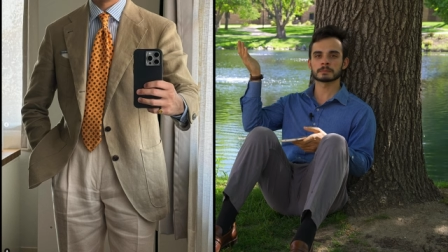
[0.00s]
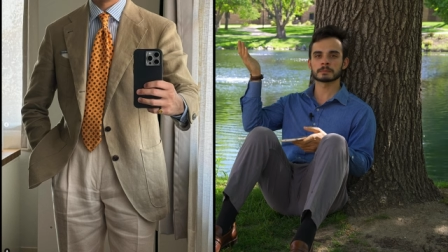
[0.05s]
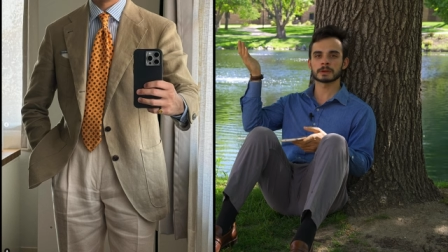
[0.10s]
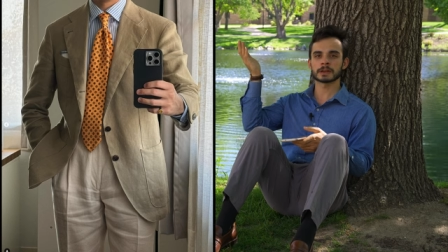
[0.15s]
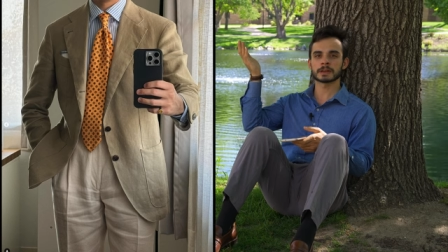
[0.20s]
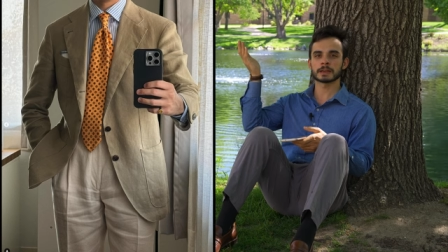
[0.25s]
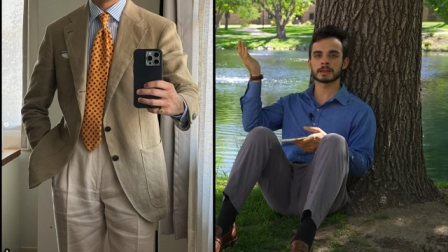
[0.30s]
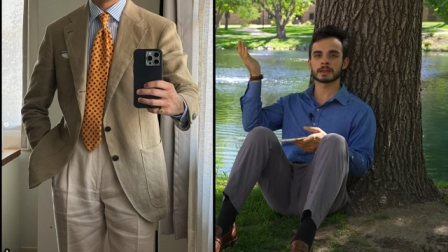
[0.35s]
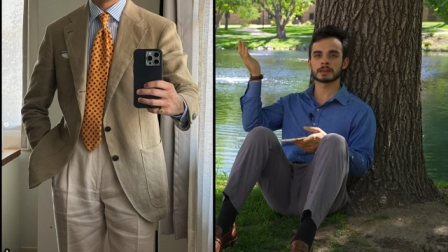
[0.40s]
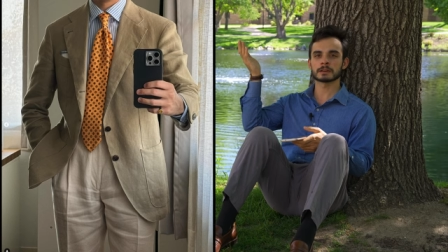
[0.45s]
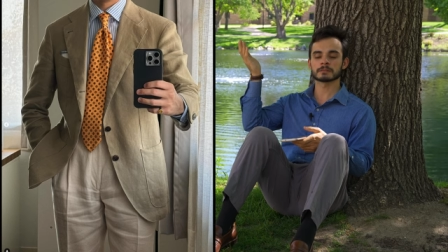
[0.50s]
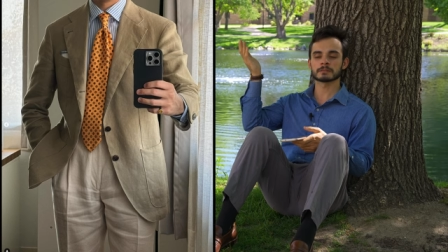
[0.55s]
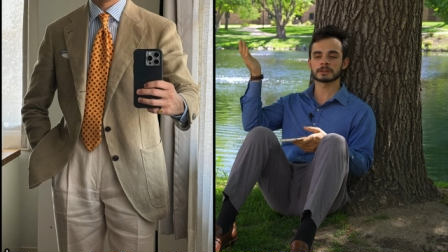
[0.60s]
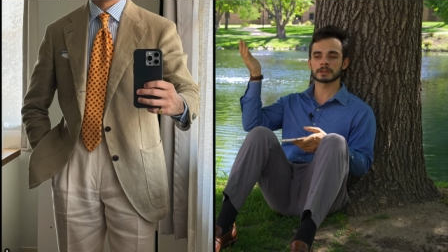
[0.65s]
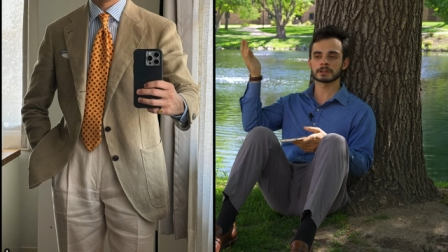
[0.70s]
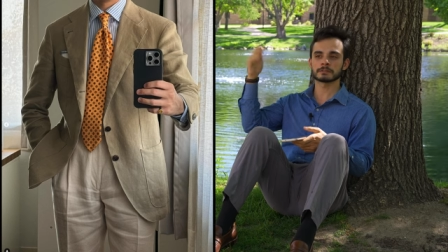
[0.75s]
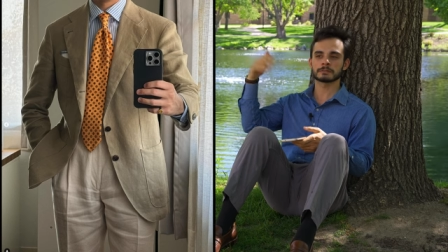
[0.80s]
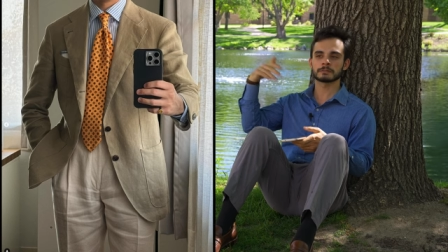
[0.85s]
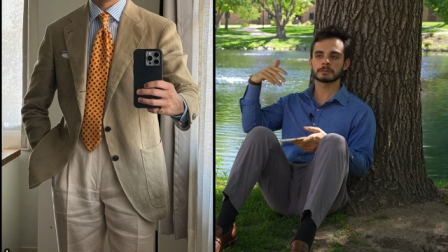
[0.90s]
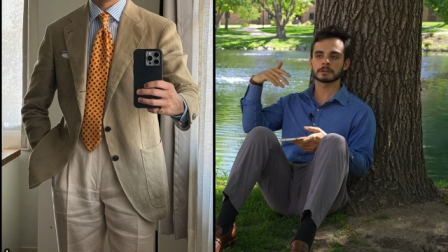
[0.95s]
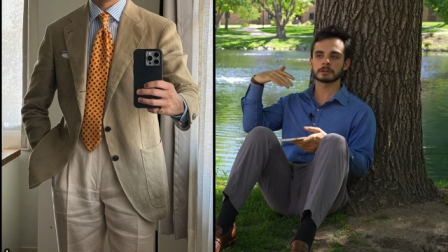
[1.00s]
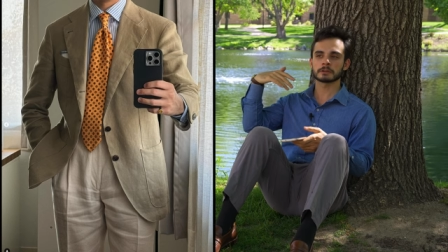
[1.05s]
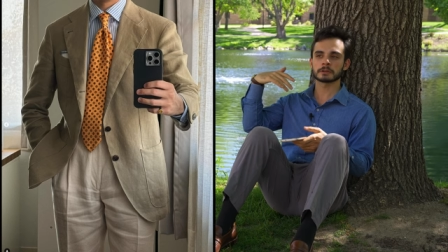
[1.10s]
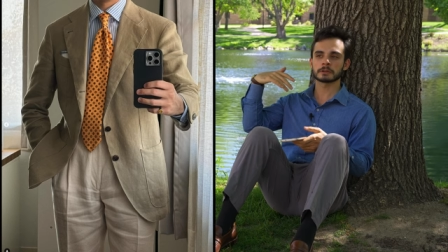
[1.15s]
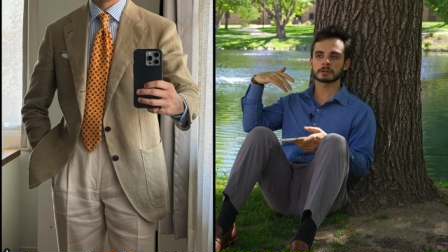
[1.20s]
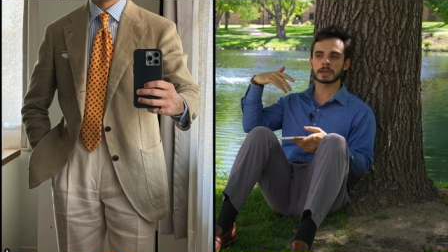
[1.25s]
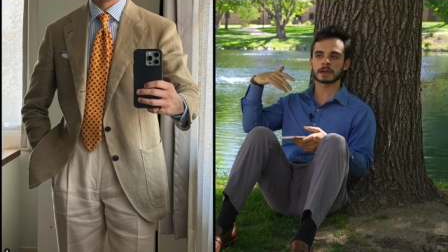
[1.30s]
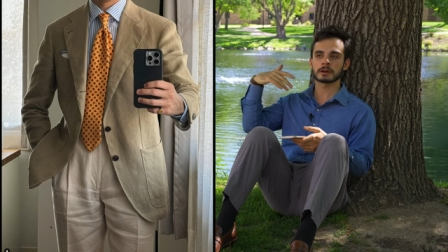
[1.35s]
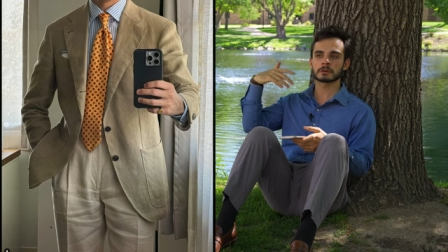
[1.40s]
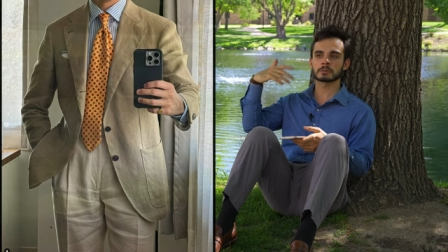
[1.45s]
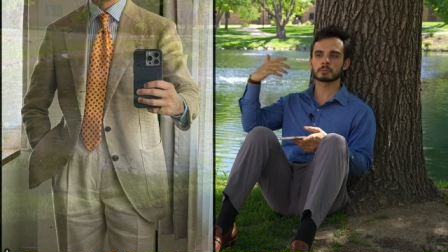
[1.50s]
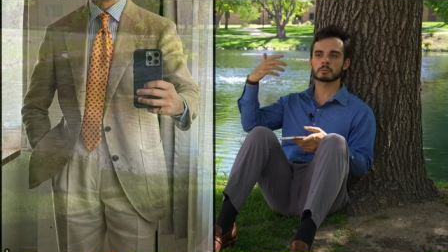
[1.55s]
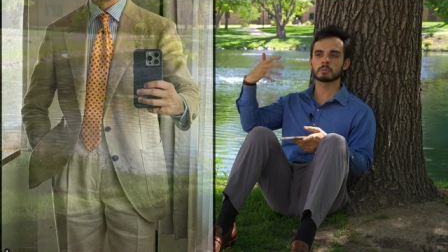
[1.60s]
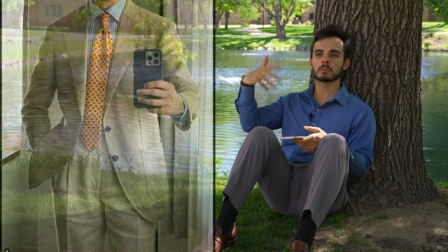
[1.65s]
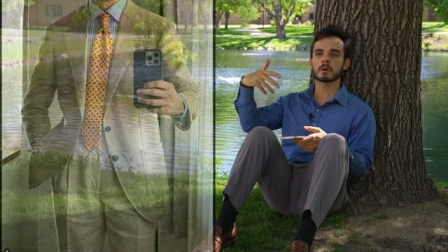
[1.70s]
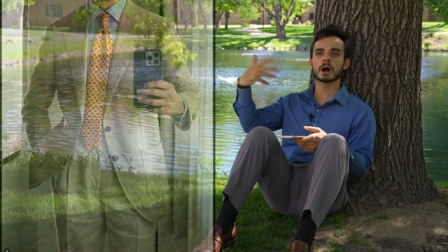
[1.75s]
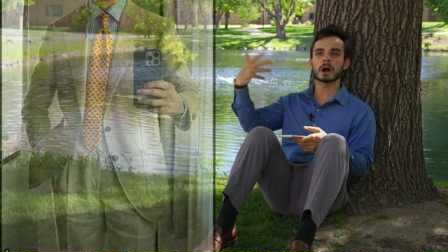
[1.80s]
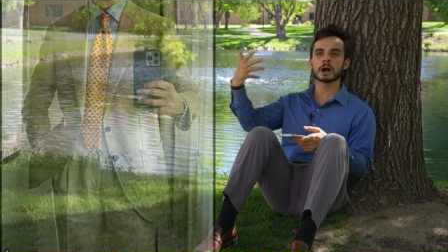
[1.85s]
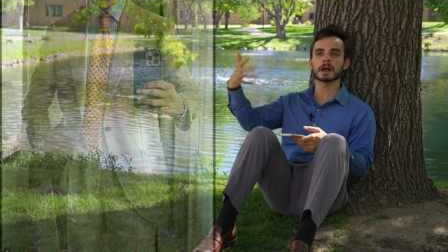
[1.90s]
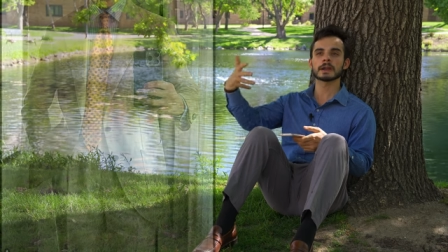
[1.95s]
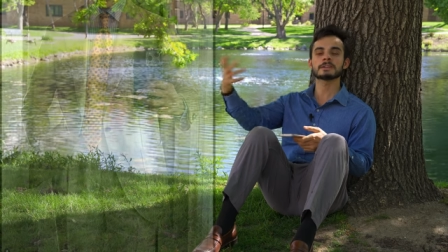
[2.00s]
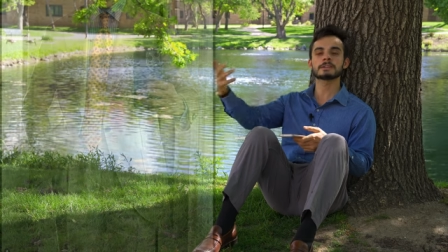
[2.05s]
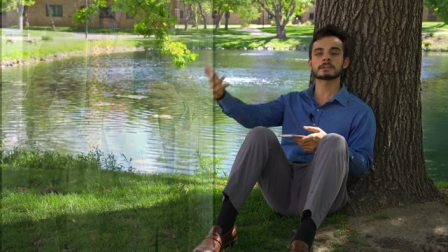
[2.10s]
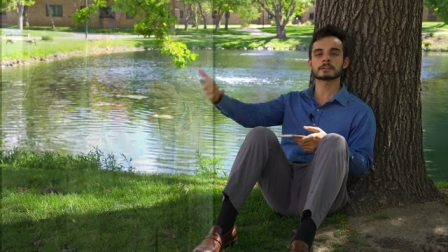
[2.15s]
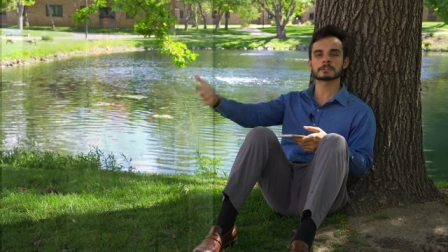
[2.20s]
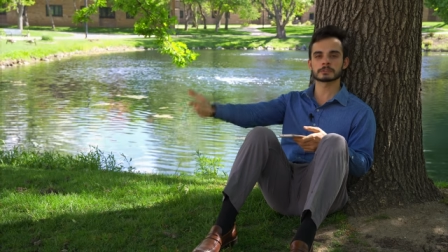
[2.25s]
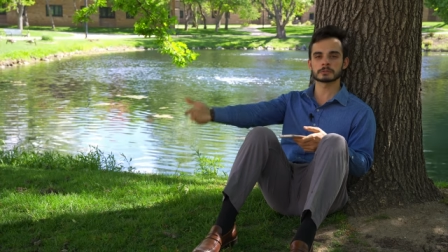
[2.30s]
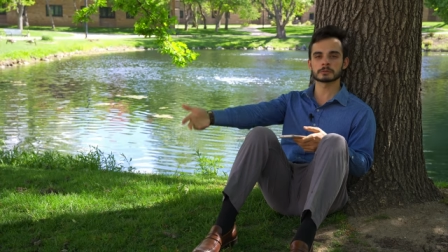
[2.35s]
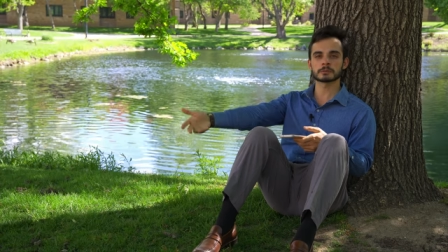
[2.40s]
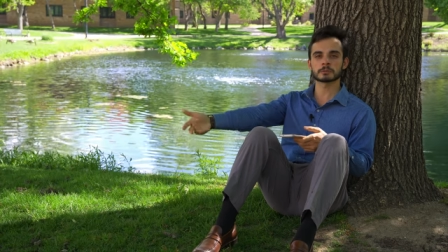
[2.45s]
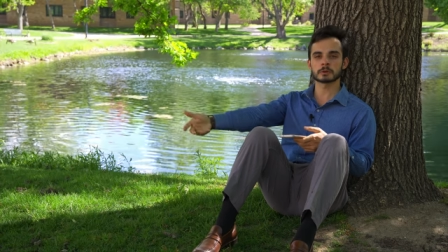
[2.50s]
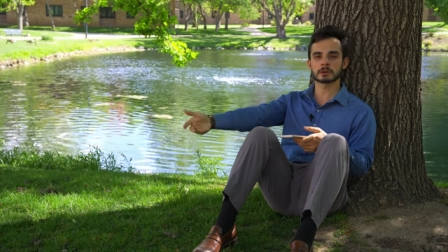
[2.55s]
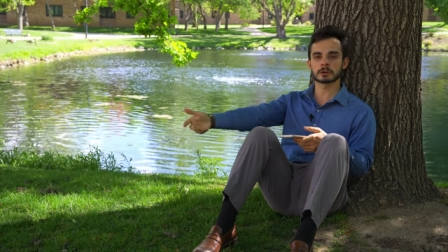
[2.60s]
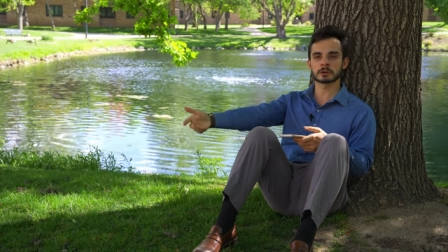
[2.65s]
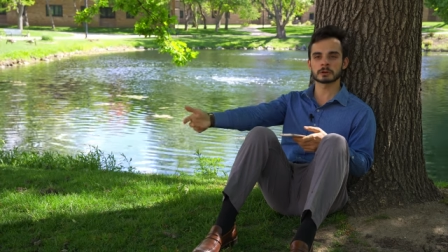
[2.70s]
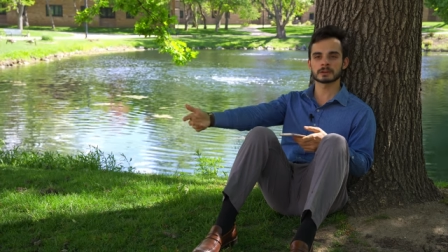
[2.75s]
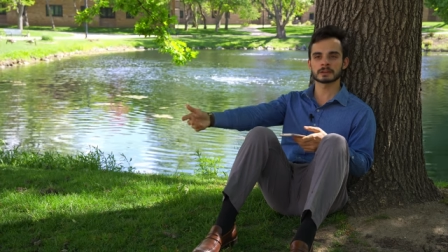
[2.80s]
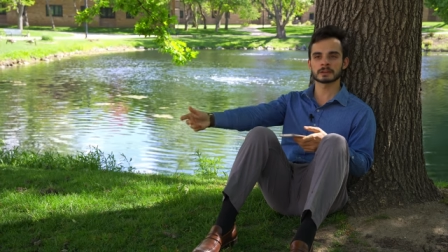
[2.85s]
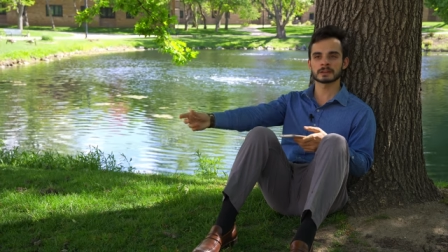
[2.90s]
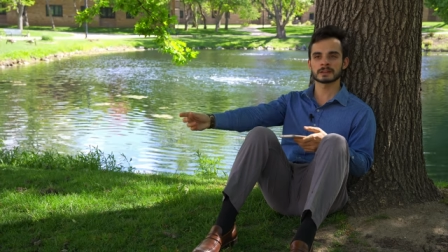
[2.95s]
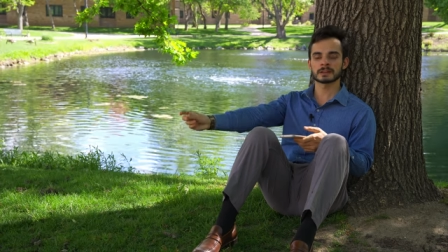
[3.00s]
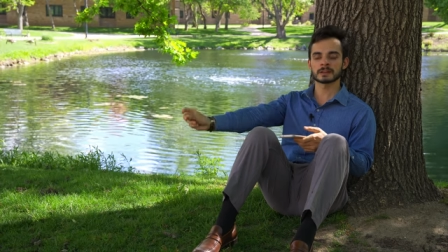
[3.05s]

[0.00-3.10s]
in my head of like figuring out why does it work